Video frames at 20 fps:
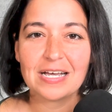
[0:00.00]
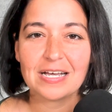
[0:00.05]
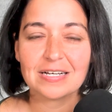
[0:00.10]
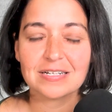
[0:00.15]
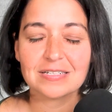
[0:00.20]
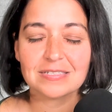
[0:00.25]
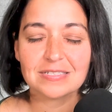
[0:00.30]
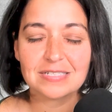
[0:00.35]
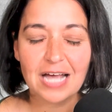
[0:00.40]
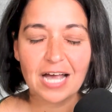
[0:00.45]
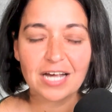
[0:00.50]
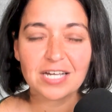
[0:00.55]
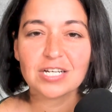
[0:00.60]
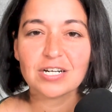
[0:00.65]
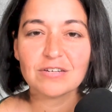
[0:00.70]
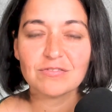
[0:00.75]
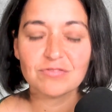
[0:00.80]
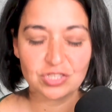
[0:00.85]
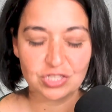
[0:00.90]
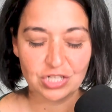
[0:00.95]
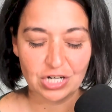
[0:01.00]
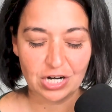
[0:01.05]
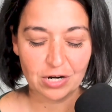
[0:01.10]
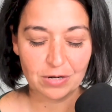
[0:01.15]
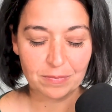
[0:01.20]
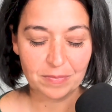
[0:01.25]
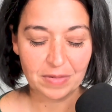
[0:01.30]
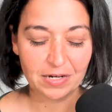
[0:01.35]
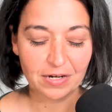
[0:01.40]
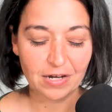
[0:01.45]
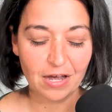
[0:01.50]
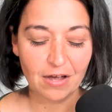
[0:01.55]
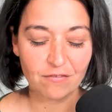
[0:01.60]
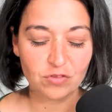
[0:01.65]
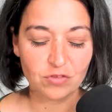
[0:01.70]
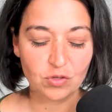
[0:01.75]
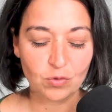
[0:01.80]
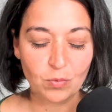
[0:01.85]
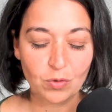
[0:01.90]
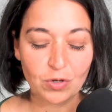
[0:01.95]
executive chairman
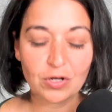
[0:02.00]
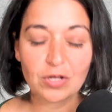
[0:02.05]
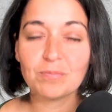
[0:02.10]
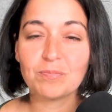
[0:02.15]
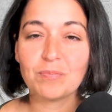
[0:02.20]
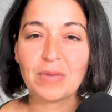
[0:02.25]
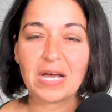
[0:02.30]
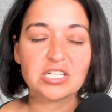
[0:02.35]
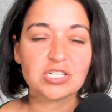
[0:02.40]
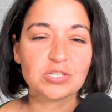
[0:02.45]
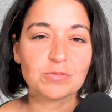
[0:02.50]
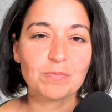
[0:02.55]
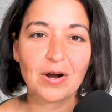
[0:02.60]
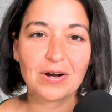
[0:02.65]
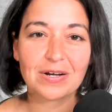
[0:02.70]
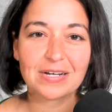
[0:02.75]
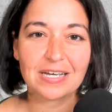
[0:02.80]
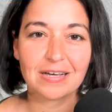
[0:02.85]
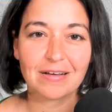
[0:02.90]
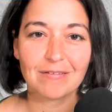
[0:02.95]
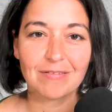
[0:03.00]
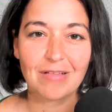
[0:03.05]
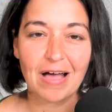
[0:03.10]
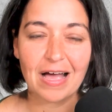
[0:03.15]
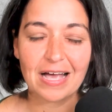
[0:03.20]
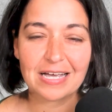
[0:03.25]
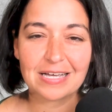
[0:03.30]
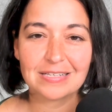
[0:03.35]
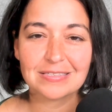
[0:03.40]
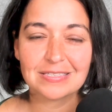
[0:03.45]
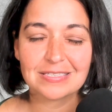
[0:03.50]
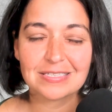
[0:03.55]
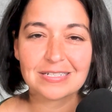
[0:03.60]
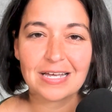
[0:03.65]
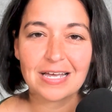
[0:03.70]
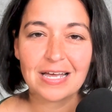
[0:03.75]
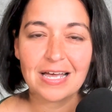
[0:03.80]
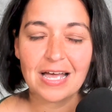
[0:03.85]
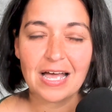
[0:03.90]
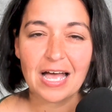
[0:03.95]
of the World Benchmarking Alliance,
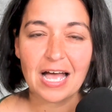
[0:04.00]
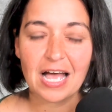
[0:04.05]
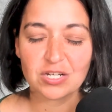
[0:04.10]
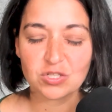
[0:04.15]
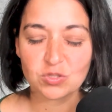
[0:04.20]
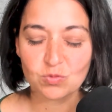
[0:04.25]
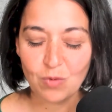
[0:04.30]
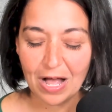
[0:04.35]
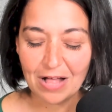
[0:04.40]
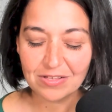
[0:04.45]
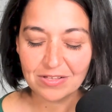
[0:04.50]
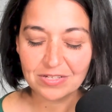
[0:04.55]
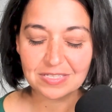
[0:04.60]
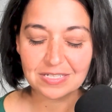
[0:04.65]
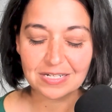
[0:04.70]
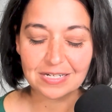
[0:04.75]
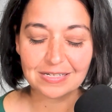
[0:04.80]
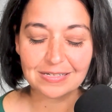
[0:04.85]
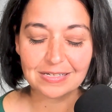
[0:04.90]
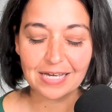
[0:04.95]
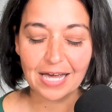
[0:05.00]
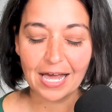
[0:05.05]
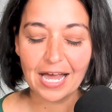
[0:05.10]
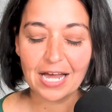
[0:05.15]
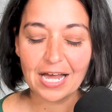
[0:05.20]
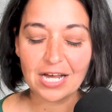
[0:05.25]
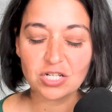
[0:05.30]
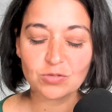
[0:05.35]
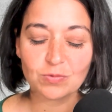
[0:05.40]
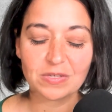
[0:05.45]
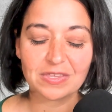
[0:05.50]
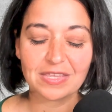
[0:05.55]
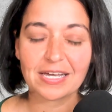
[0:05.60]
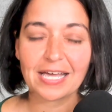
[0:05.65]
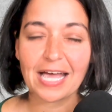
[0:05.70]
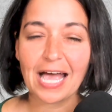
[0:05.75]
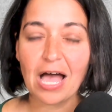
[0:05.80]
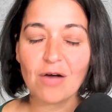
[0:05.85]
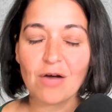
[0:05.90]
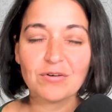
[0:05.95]
as well as engaged with
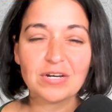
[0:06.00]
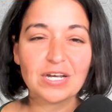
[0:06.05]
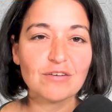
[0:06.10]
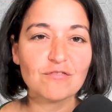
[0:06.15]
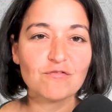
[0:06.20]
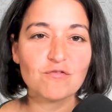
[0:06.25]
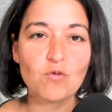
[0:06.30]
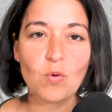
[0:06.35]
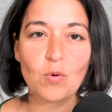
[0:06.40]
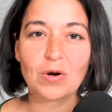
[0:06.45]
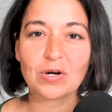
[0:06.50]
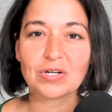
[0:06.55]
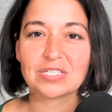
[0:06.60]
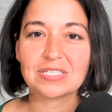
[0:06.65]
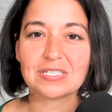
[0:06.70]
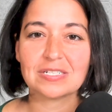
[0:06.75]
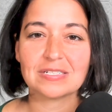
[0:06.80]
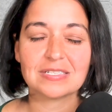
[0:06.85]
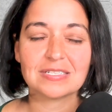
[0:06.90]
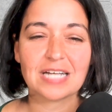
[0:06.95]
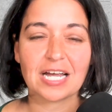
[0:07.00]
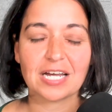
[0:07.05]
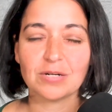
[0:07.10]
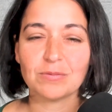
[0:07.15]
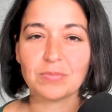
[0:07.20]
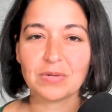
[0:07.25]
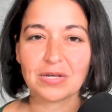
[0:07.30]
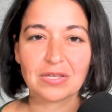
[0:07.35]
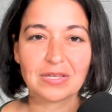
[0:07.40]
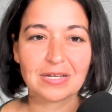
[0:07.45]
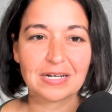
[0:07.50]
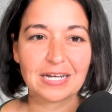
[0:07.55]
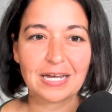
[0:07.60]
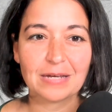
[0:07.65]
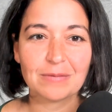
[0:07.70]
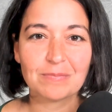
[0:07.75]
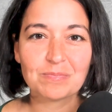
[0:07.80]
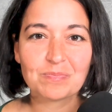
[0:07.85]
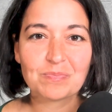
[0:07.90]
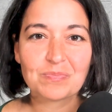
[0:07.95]
accounting for
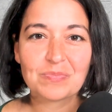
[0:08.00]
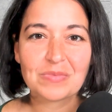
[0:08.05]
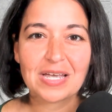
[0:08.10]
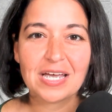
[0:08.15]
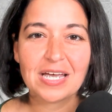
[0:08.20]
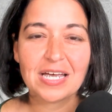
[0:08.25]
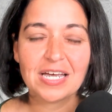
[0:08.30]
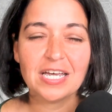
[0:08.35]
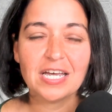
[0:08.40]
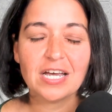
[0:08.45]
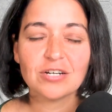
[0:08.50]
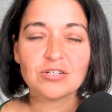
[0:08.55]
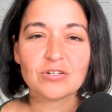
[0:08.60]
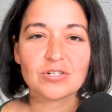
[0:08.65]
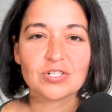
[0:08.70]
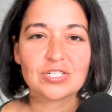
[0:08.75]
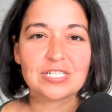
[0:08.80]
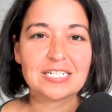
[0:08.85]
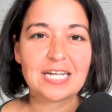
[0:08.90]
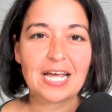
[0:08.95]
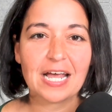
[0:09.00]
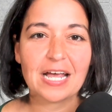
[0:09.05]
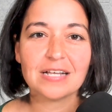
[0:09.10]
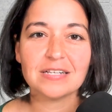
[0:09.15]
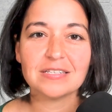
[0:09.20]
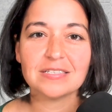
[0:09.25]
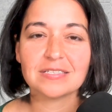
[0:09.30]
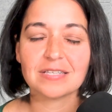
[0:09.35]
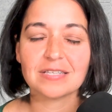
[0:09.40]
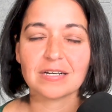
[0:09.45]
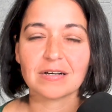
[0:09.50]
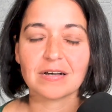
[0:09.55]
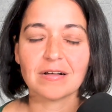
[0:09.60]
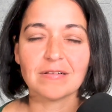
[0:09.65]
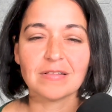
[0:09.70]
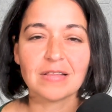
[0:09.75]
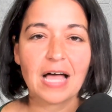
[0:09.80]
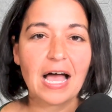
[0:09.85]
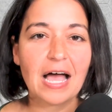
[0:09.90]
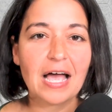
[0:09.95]
sustainability. He understands the
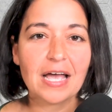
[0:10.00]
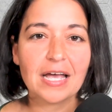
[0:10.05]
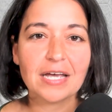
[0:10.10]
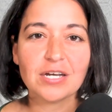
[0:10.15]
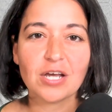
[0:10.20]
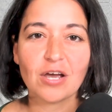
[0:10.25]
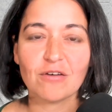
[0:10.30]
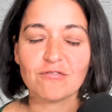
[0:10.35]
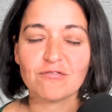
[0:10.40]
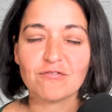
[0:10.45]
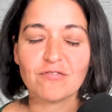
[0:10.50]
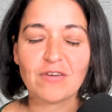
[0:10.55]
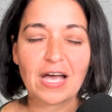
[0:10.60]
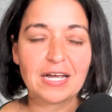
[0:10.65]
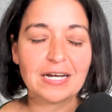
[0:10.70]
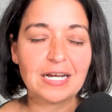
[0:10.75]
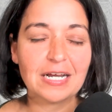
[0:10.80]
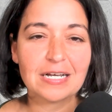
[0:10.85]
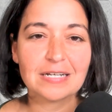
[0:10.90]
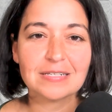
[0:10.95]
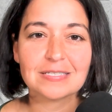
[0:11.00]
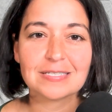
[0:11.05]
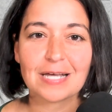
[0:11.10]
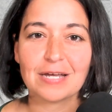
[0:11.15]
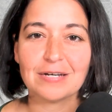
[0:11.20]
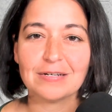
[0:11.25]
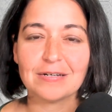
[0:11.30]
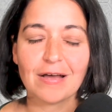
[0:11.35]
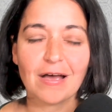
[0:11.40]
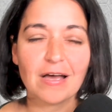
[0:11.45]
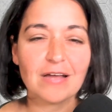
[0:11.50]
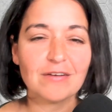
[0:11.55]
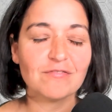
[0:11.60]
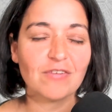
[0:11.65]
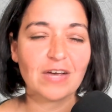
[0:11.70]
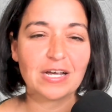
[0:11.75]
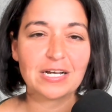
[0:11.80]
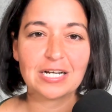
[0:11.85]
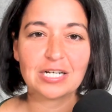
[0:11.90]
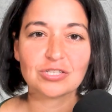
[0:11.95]
collide of finance and
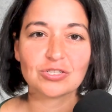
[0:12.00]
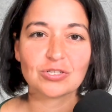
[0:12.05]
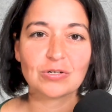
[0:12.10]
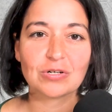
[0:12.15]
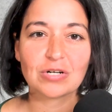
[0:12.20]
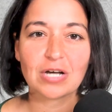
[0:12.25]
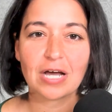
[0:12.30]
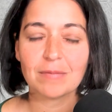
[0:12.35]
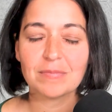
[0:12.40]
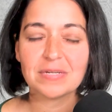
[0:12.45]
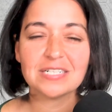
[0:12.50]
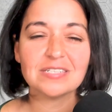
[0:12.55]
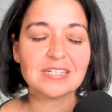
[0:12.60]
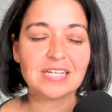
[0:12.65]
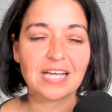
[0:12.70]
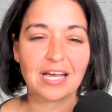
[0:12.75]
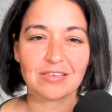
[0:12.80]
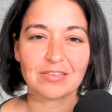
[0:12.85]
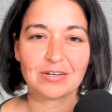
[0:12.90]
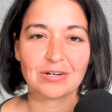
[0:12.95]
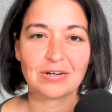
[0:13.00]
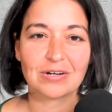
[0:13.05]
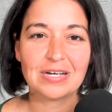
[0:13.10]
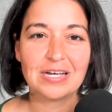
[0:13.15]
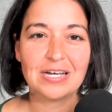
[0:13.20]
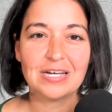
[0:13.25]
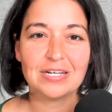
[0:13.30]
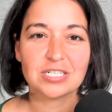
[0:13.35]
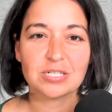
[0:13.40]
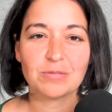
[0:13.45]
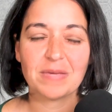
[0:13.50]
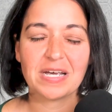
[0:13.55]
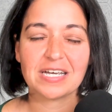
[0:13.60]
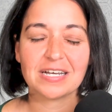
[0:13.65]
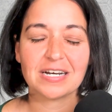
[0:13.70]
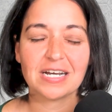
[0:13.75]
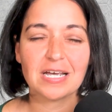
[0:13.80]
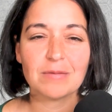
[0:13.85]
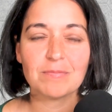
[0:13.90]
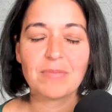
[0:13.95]
non-financial coming together to make
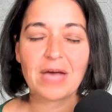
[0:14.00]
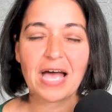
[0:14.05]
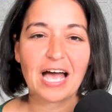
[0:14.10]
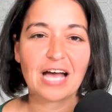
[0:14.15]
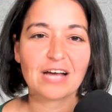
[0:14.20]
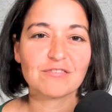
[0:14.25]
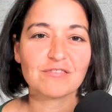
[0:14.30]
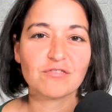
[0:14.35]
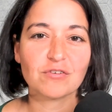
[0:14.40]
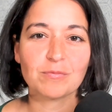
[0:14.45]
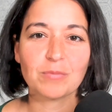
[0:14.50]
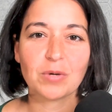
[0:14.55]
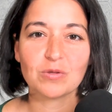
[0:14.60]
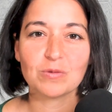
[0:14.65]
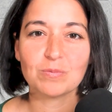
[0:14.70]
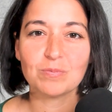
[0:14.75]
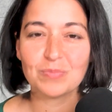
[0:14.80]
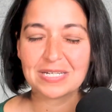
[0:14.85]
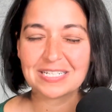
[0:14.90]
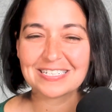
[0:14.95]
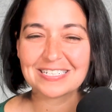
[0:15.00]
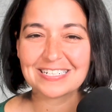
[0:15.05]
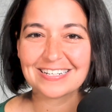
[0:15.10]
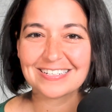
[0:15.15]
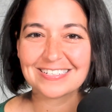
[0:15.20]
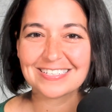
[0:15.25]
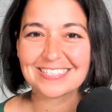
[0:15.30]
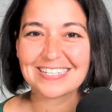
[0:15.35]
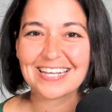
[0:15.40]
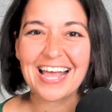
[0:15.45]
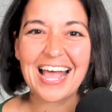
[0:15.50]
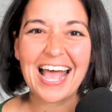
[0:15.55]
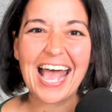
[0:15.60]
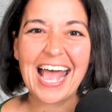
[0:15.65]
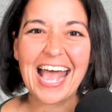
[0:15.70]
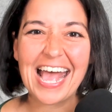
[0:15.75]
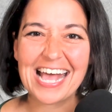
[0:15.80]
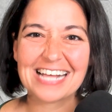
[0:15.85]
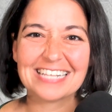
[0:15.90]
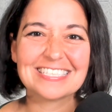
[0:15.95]
an impact for both business
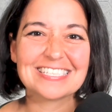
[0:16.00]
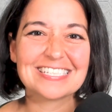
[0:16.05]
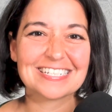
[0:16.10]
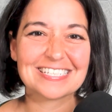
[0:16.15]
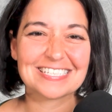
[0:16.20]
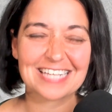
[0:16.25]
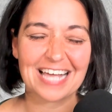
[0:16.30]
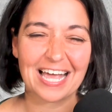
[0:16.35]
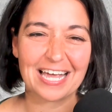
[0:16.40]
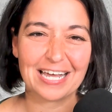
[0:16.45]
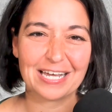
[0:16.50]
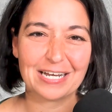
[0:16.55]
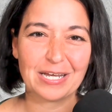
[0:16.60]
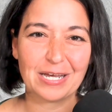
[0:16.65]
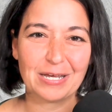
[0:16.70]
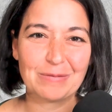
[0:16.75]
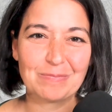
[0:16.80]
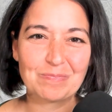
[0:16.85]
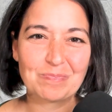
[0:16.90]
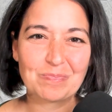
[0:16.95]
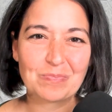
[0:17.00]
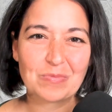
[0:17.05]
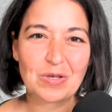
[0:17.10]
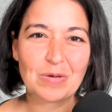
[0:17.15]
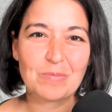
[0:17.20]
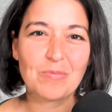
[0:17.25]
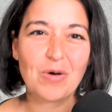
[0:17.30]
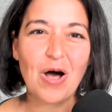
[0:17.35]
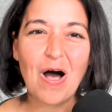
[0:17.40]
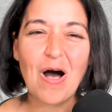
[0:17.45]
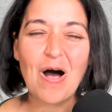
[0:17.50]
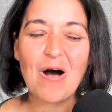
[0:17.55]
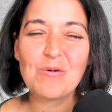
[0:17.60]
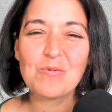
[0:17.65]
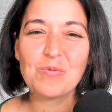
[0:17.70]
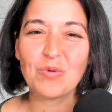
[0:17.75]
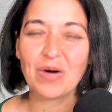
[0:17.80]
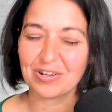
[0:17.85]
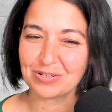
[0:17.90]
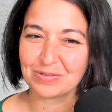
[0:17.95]
and society. Paul,
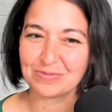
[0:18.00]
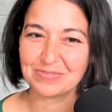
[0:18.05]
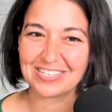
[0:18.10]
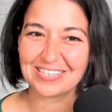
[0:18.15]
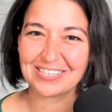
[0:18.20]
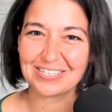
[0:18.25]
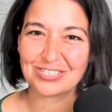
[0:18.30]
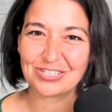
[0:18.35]
welcome to the